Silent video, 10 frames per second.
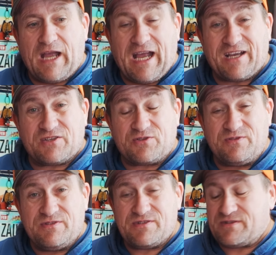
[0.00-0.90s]

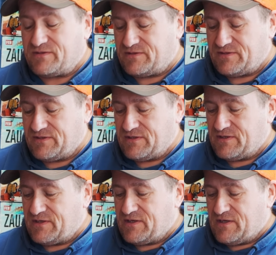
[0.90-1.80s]
Actions
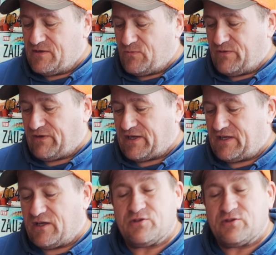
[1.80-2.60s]
with a